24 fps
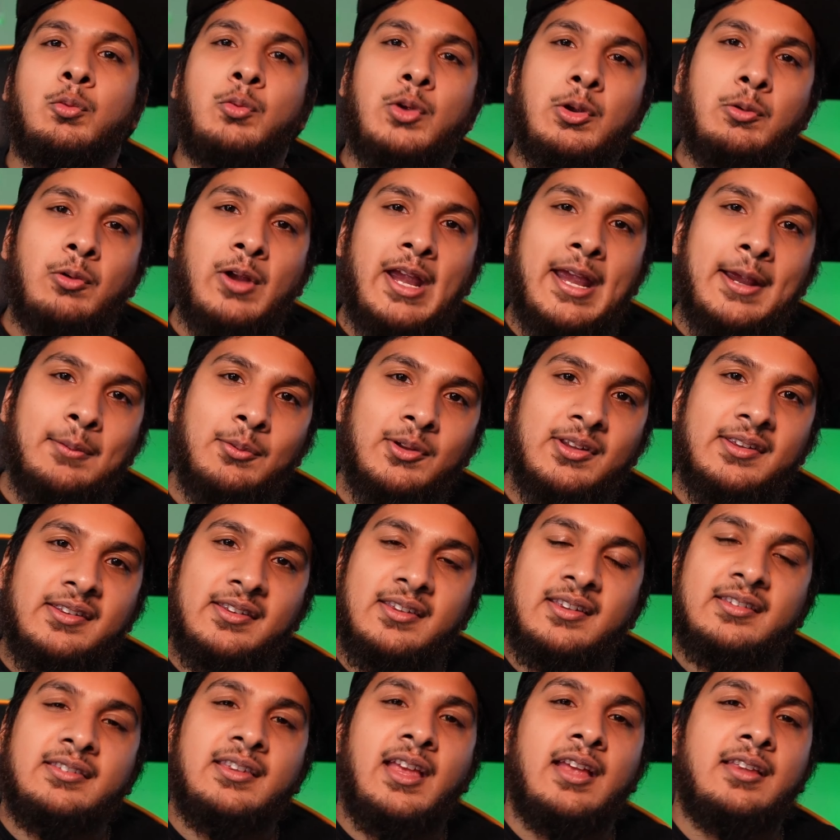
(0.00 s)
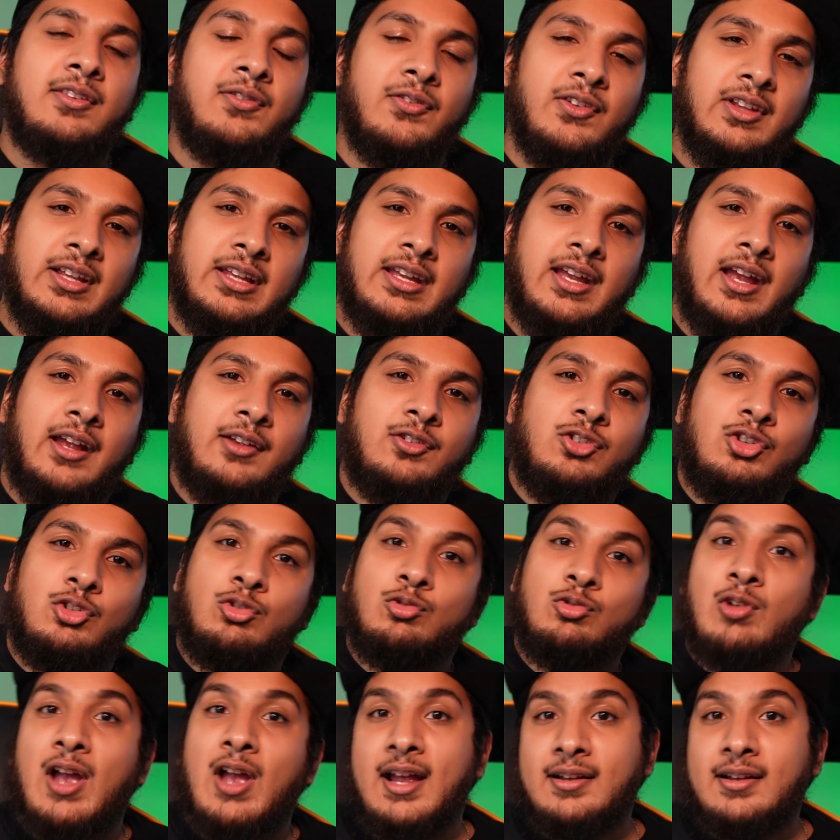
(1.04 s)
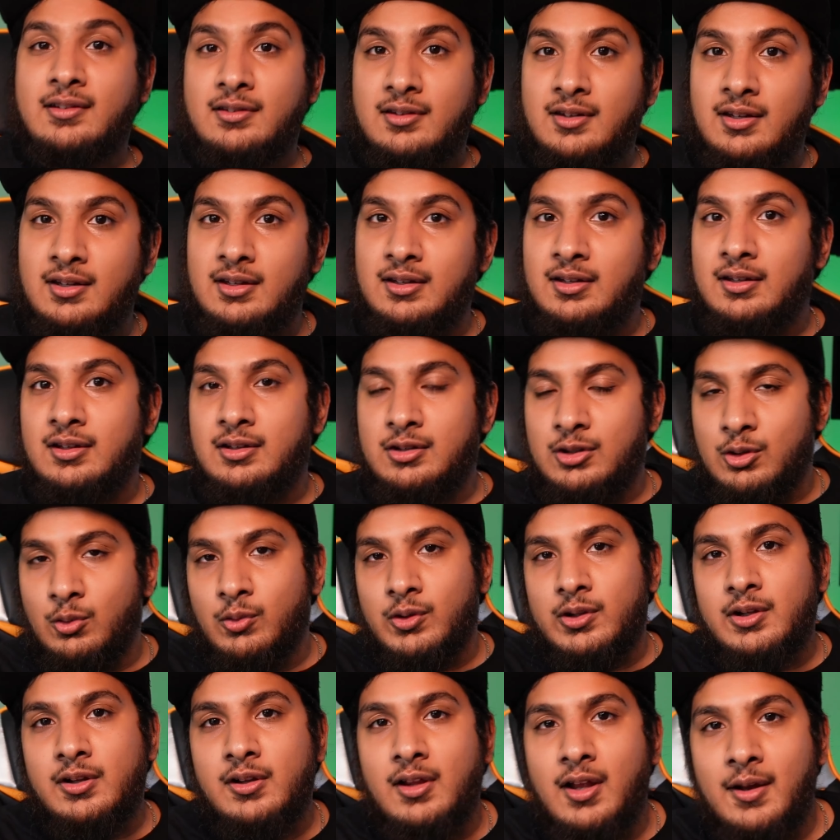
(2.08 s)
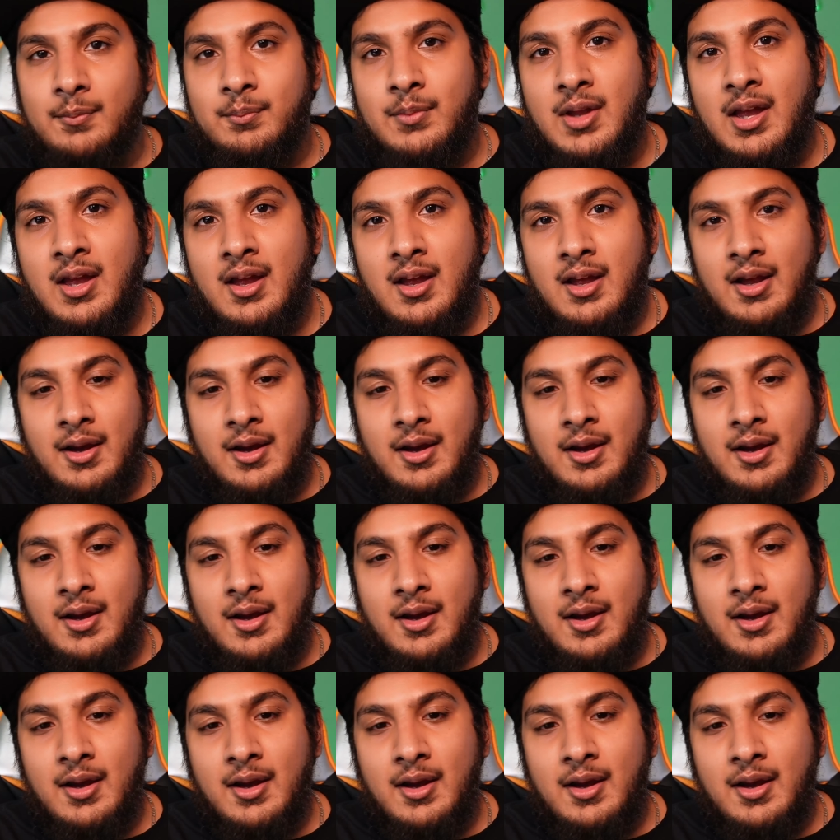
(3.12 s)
we were able to successfully extract the urine clump,